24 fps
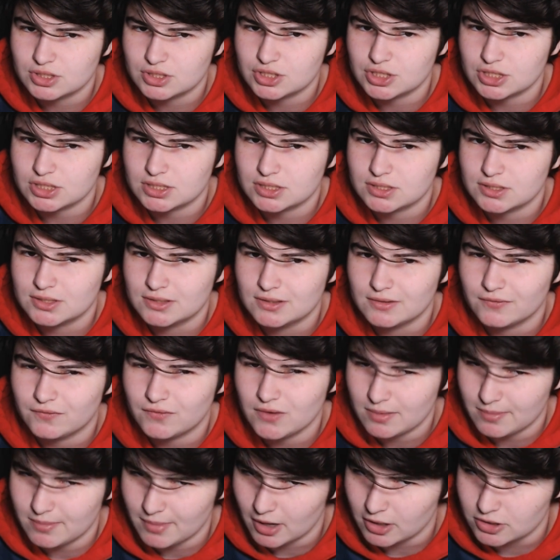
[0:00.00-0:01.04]
just
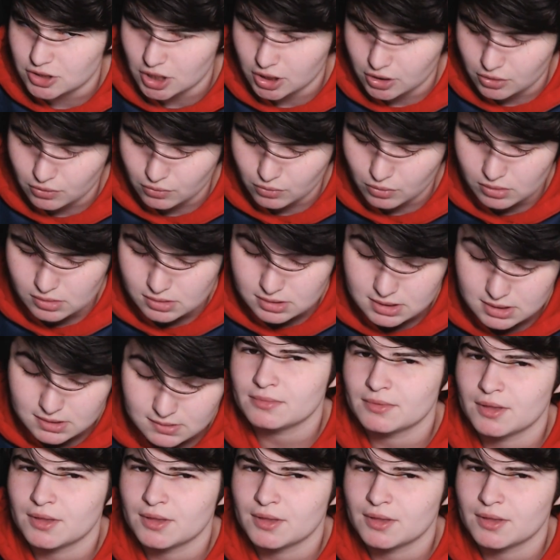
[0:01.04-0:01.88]
female gender roles.